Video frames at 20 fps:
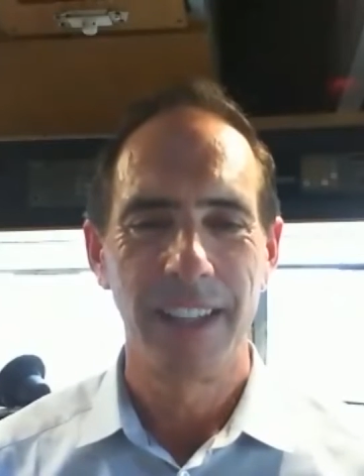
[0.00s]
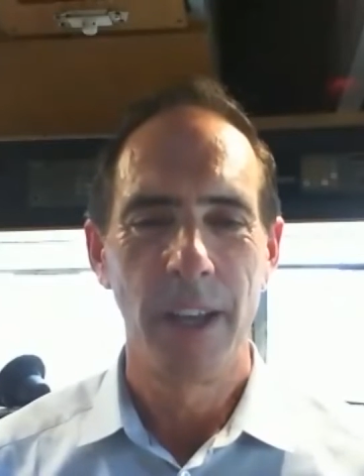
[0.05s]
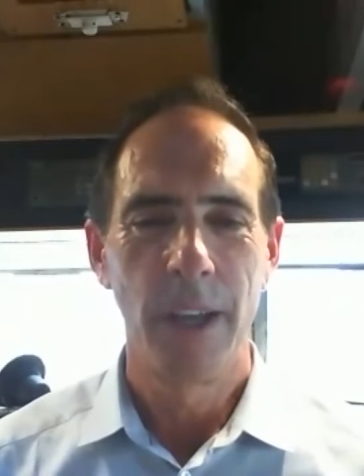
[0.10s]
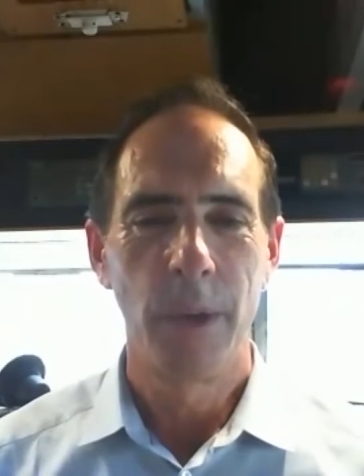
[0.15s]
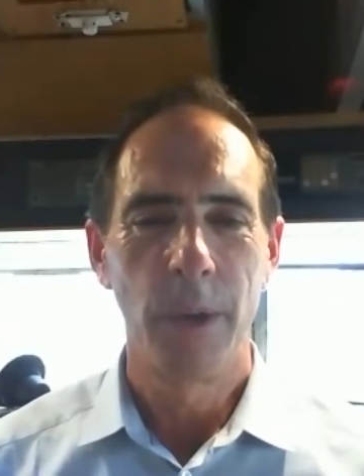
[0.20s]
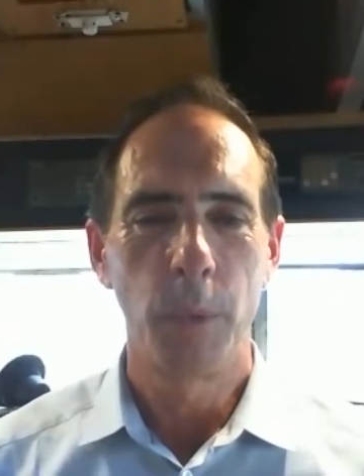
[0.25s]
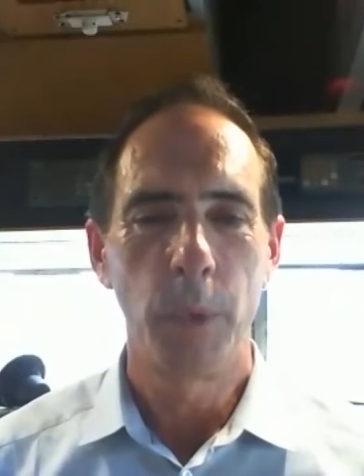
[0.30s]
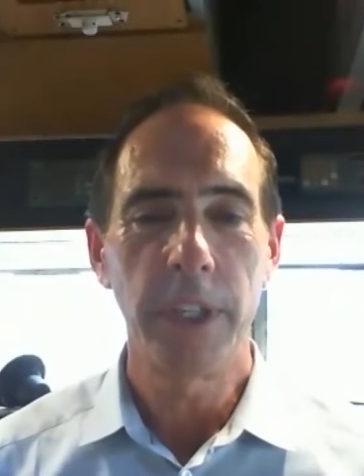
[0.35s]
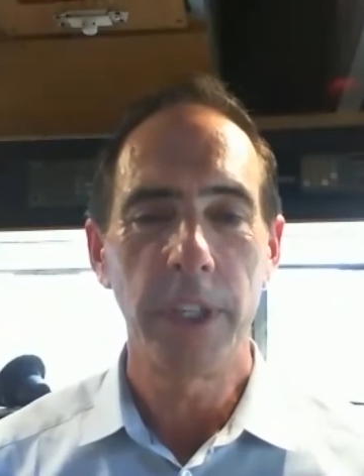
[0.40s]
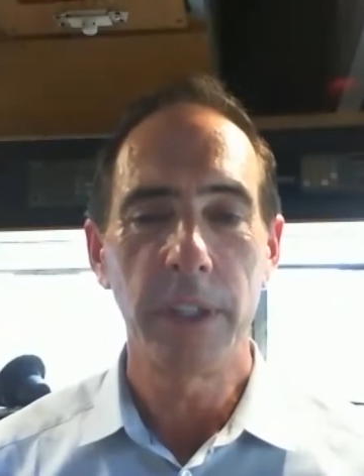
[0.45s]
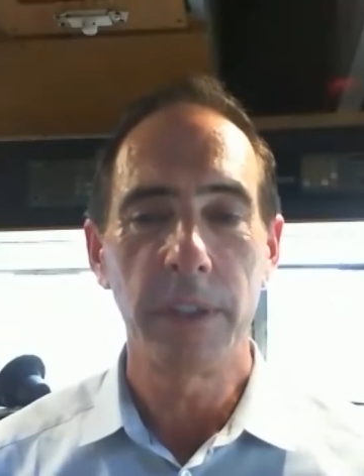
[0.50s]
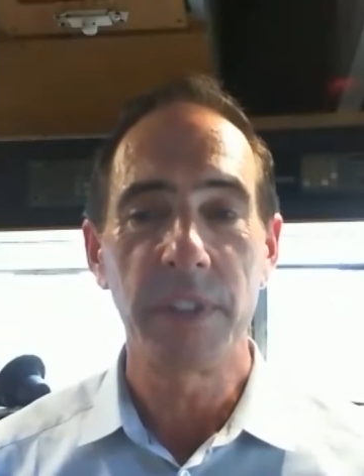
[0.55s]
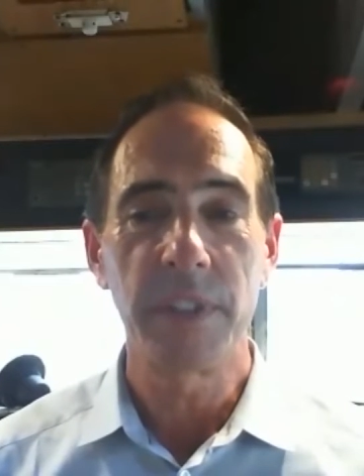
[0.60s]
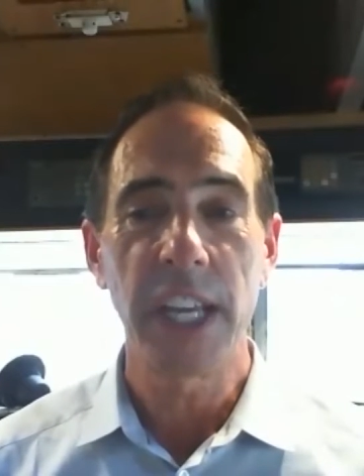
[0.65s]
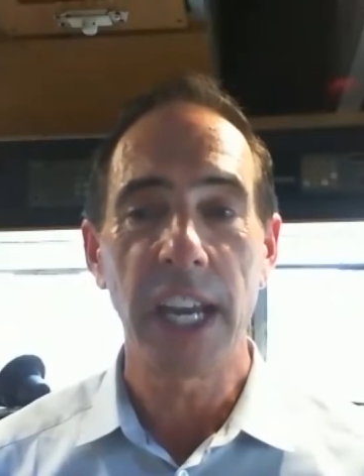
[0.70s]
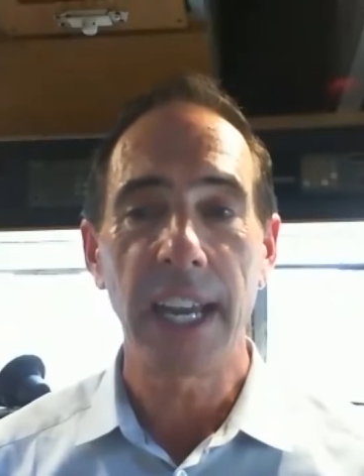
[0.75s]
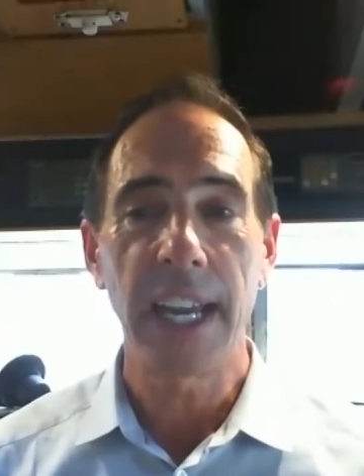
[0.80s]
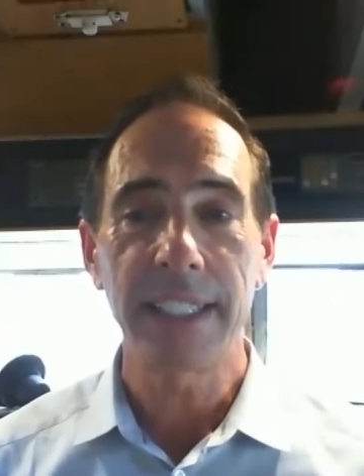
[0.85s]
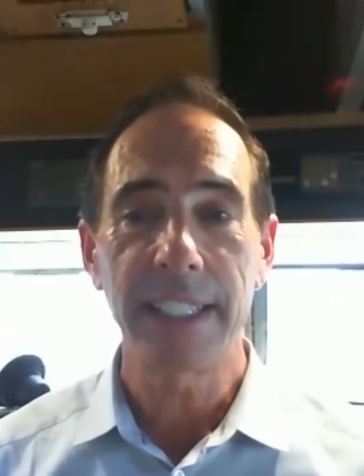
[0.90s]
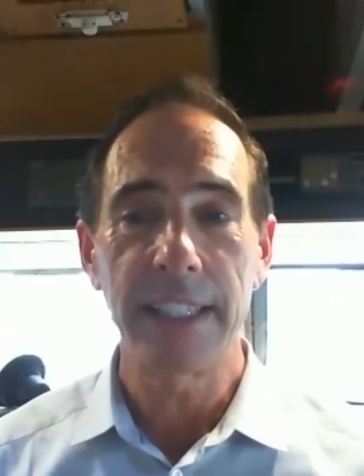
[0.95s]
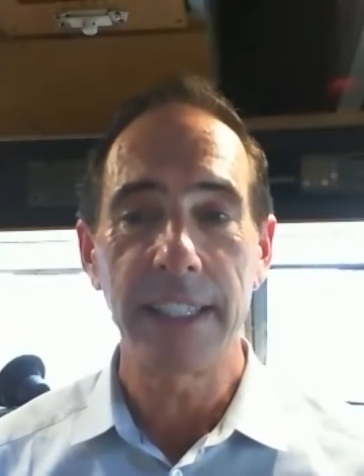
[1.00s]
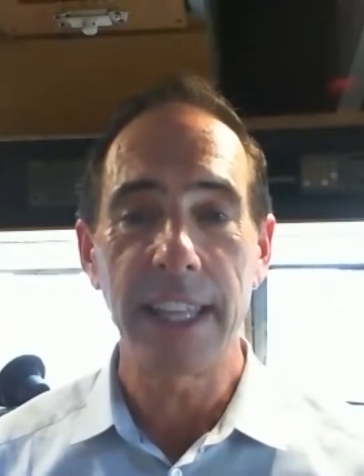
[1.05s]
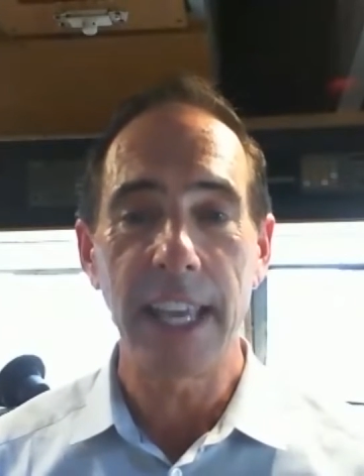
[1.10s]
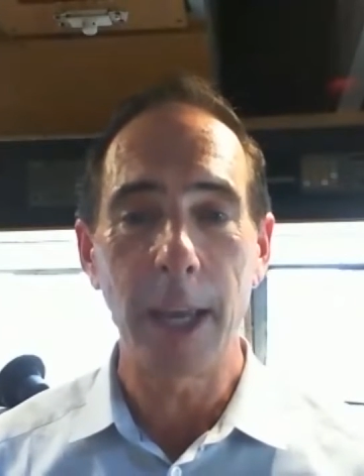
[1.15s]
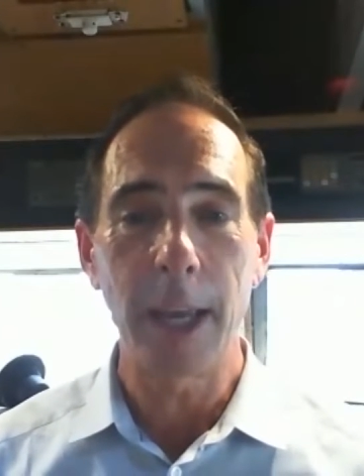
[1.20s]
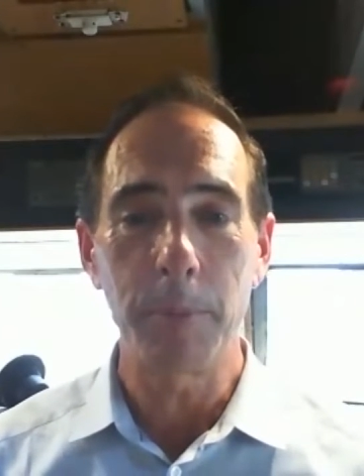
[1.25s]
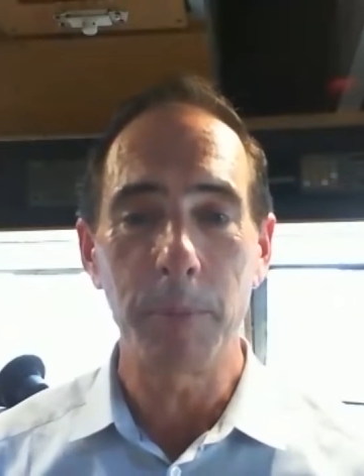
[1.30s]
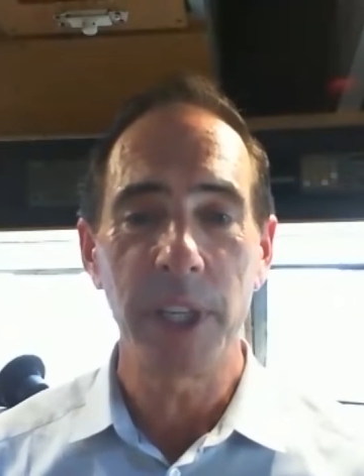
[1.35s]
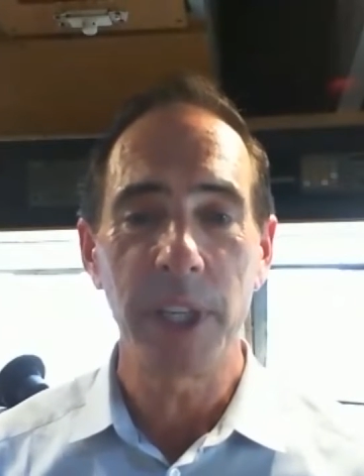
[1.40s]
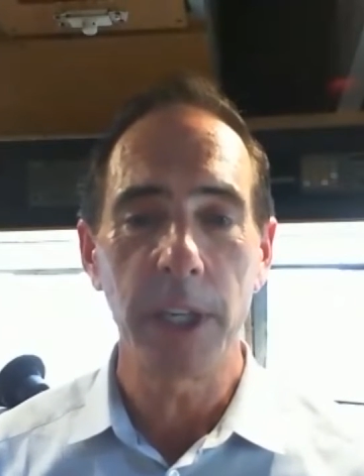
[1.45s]
We have docked at
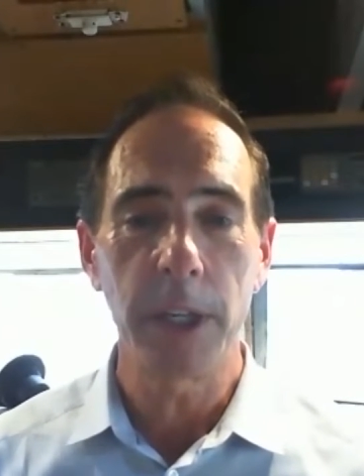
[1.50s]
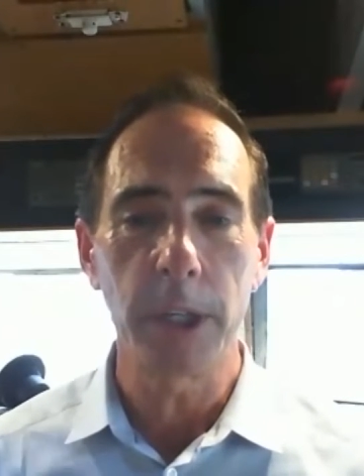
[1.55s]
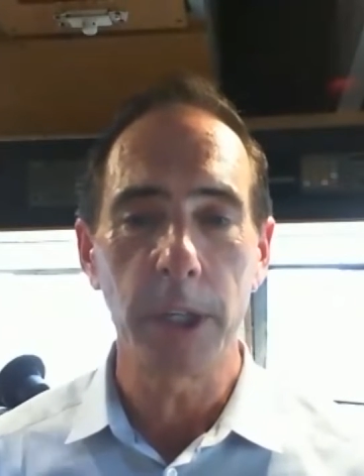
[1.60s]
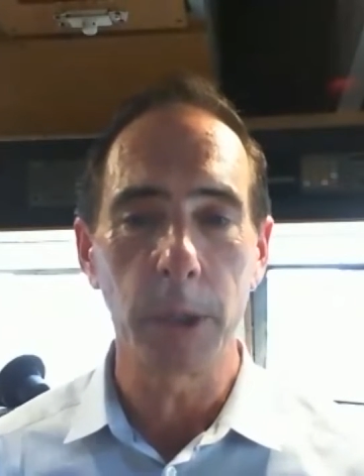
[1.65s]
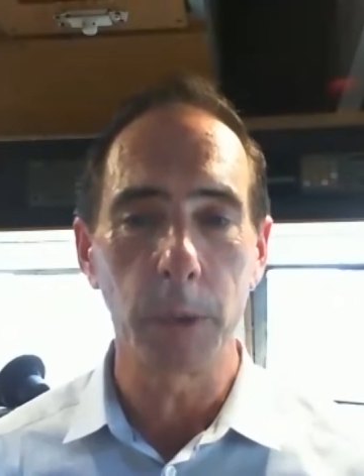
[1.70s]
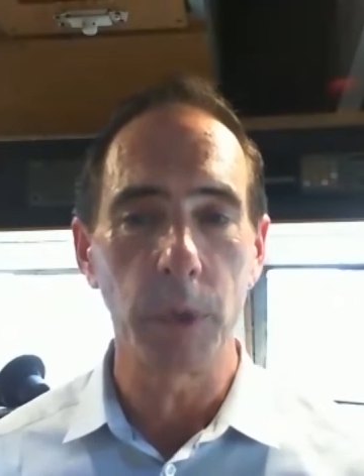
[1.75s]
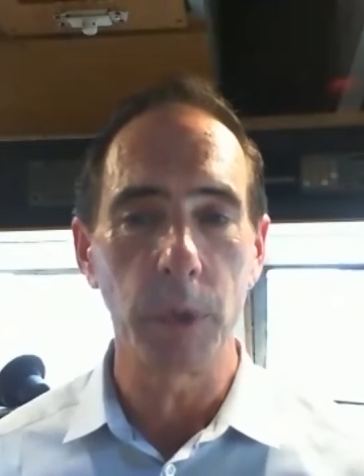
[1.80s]
that pier